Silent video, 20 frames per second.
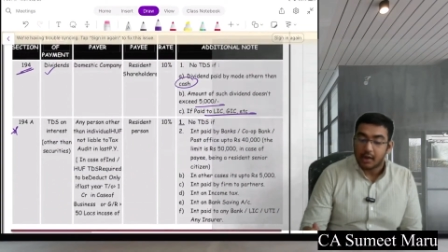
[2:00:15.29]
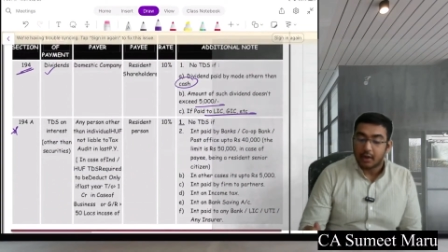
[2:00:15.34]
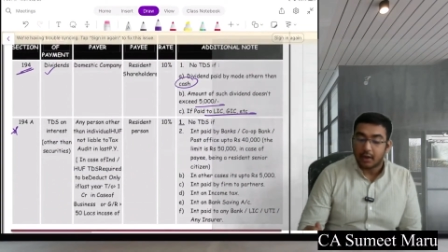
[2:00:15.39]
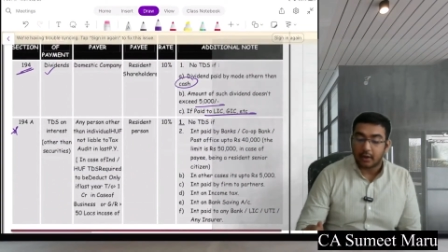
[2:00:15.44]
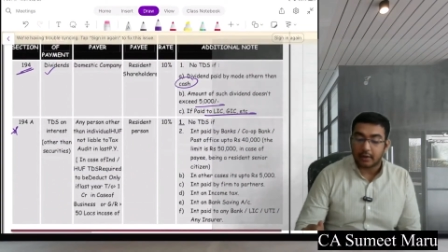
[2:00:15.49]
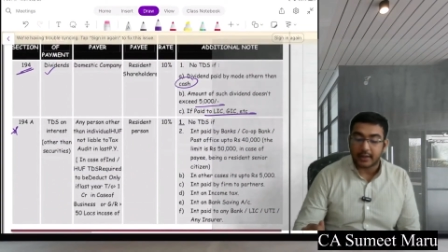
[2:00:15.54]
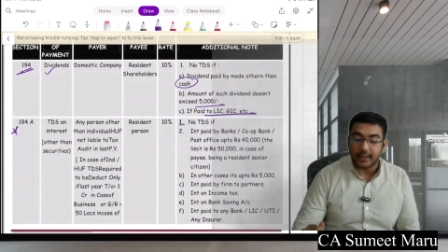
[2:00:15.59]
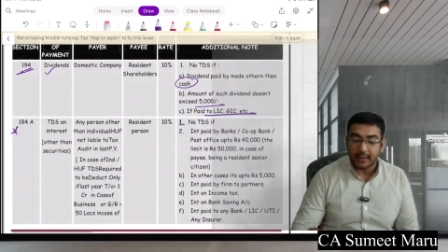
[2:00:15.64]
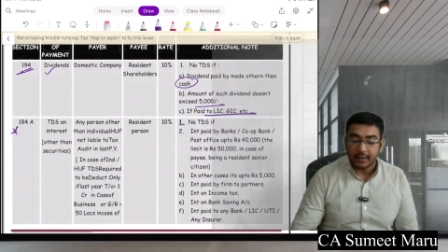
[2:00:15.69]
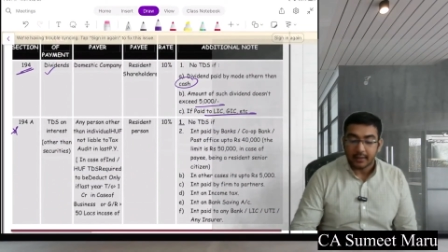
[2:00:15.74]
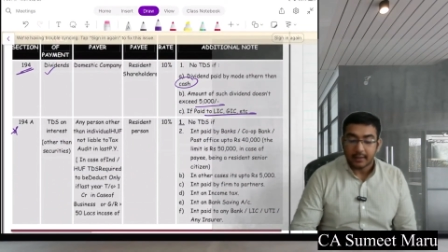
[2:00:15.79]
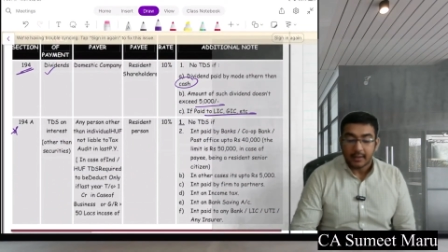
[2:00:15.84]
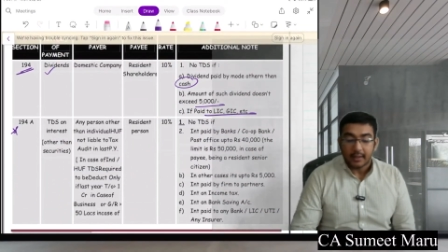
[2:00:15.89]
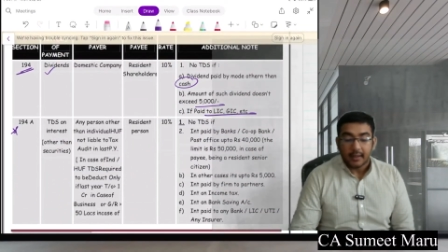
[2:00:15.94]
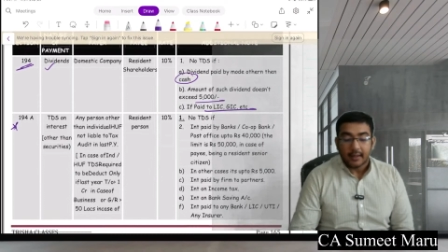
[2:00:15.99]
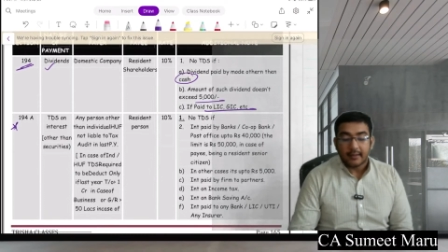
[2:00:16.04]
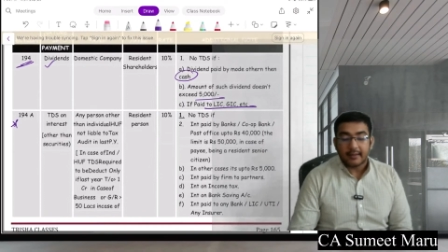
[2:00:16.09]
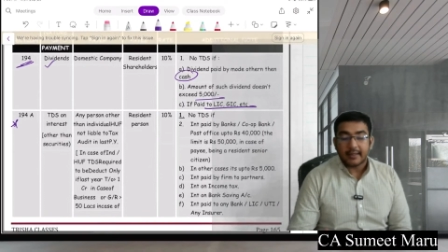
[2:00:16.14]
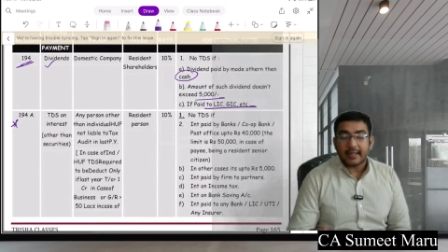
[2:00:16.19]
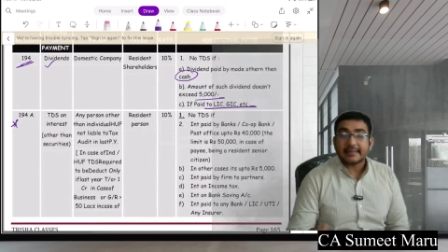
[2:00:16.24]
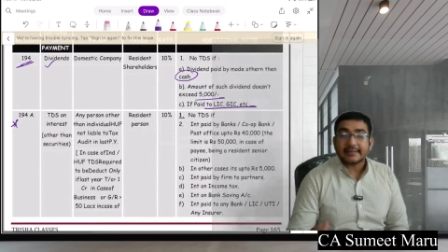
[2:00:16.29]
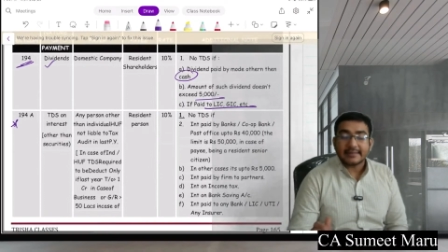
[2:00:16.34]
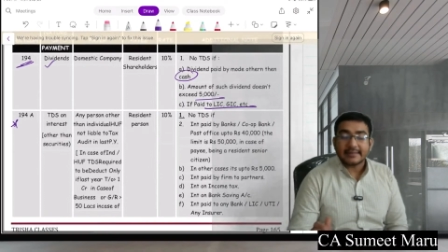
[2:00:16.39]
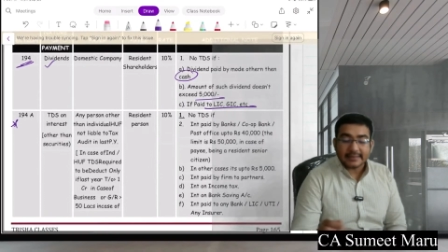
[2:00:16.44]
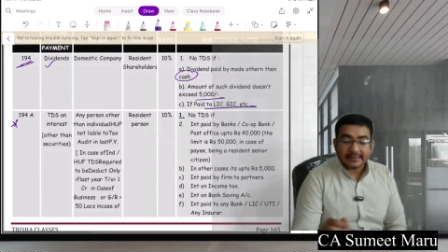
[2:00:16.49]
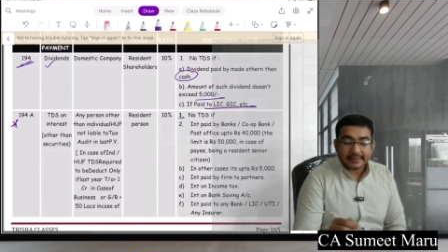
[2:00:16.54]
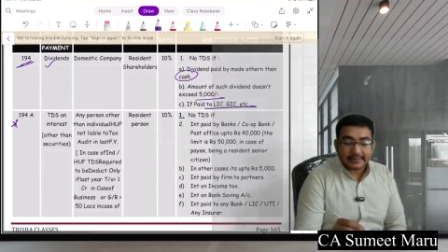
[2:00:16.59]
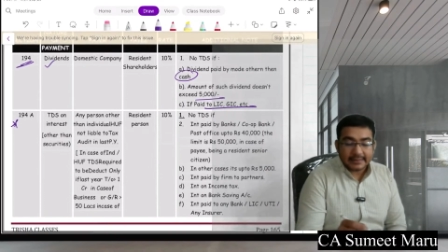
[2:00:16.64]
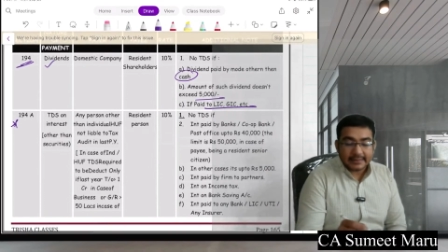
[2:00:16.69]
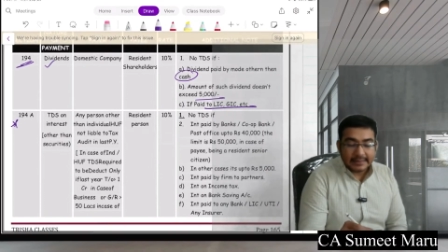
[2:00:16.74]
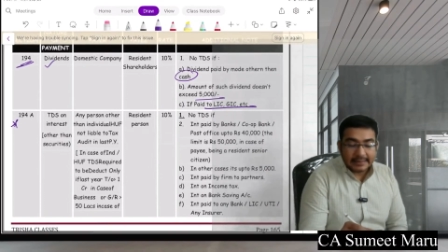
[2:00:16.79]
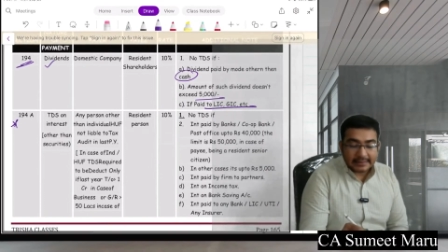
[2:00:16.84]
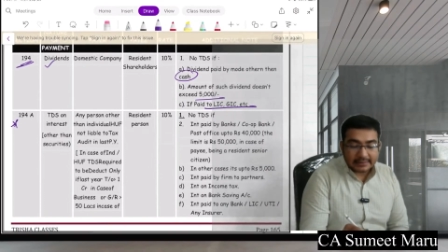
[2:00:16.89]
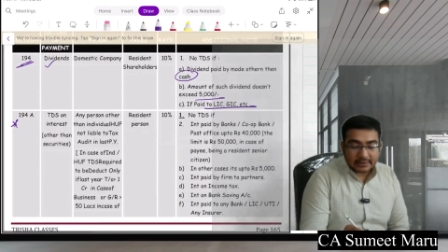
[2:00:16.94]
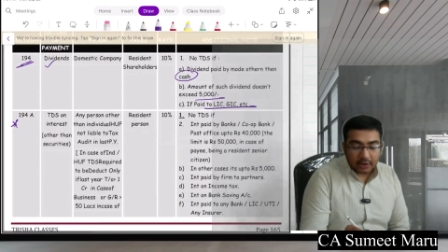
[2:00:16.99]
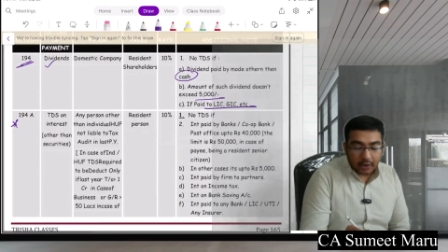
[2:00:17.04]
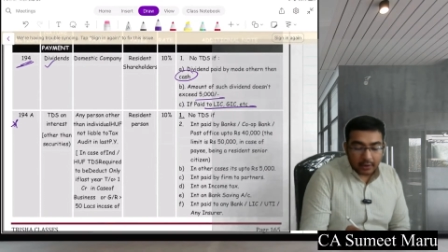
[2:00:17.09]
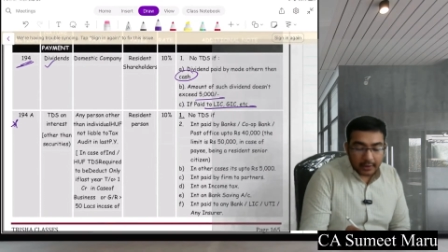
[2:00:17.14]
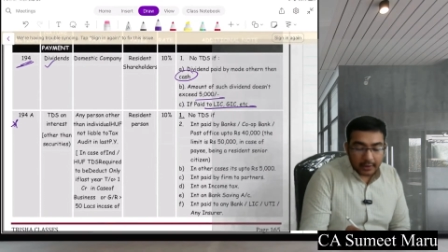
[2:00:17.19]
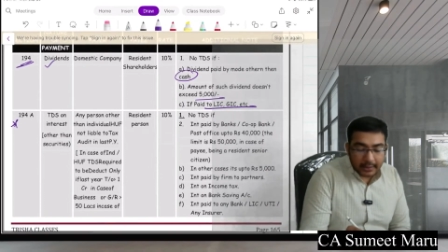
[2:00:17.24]
Okay. Next is TDS
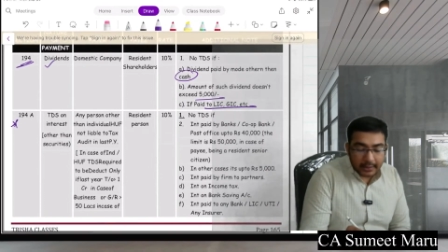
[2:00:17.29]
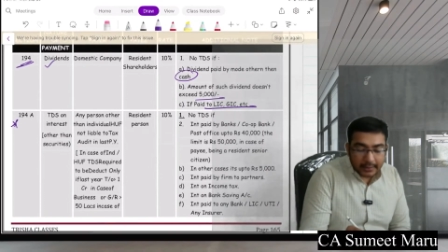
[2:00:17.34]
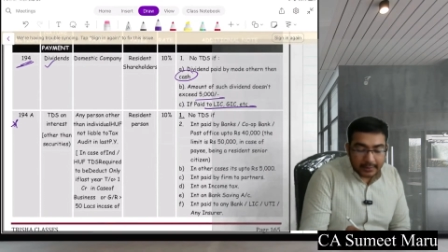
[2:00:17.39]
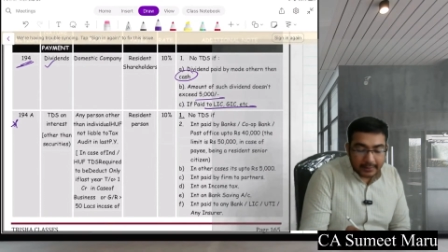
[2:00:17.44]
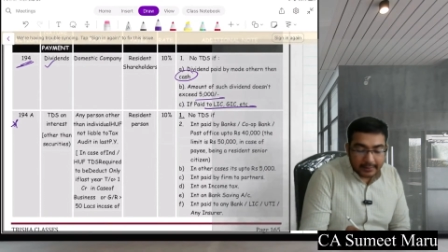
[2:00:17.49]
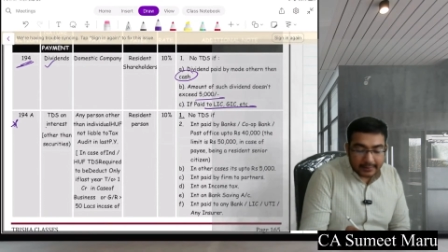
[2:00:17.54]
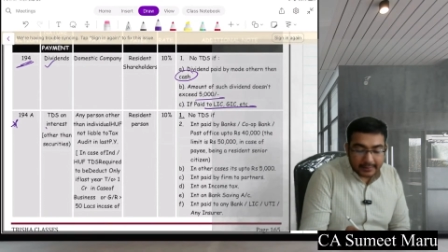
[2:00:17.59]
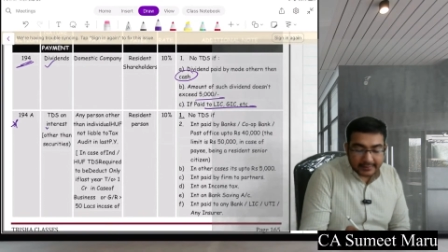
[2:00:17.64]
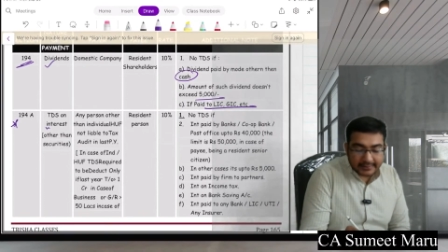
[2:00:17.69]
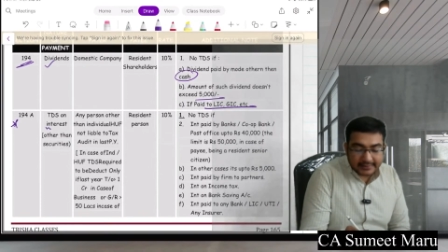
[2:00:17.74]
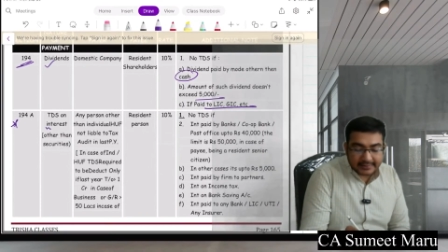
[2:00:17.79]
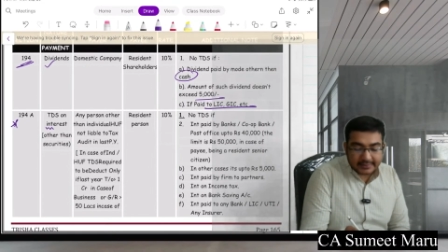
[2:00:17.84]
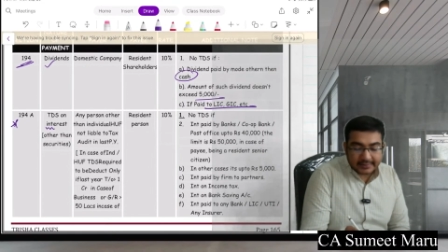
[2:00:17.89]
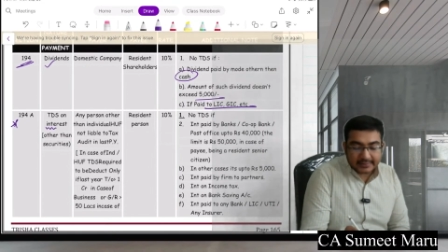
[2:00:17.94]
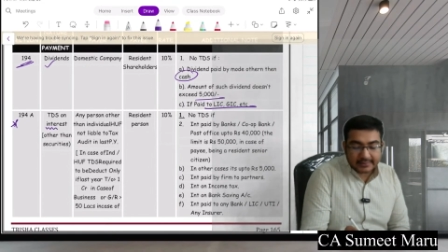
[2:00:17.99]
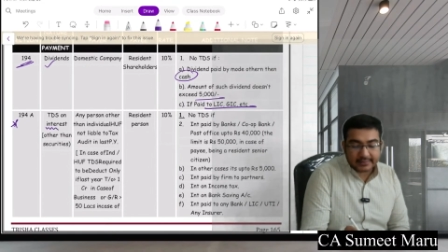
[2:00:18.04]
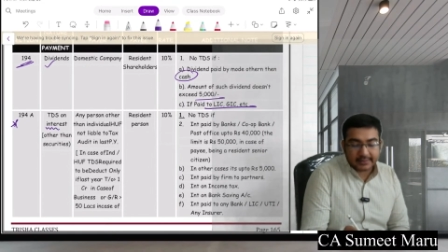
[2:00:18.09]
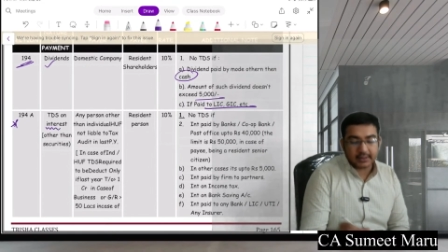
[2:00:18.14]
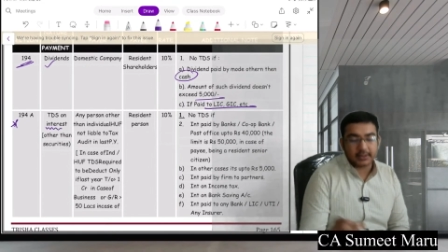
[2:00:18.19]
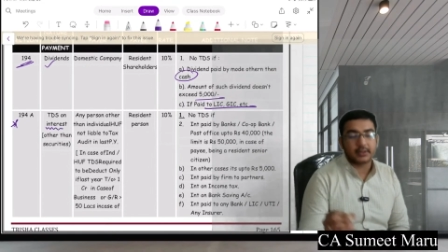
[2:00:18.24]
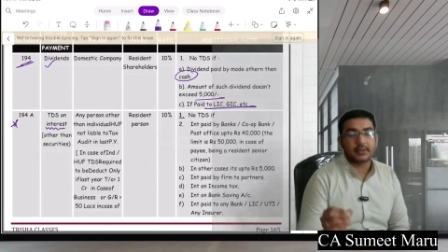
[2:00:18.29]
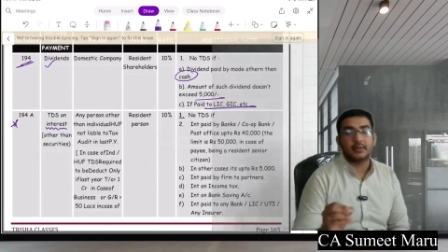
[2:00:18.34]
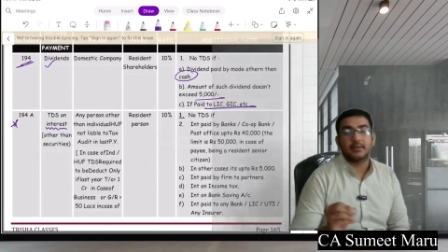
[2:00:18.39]
on interest.